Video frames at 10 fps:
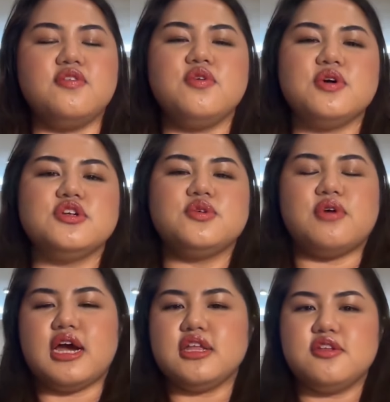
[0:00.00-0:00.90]
if you are
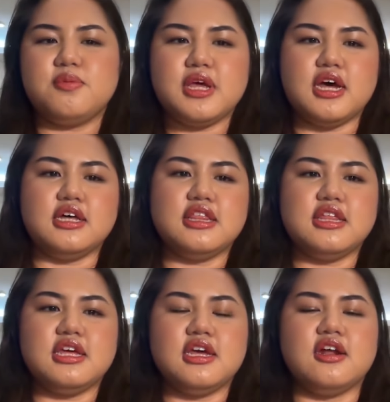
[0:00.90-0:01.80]
trying to be
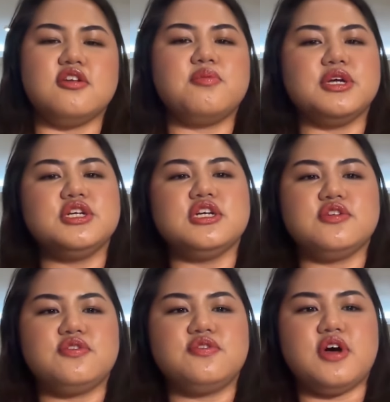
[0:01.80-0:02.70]
healthy, and especially
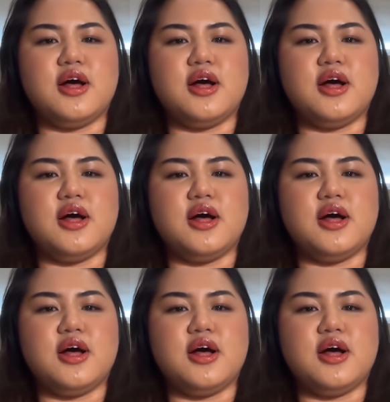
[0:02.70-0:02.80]
if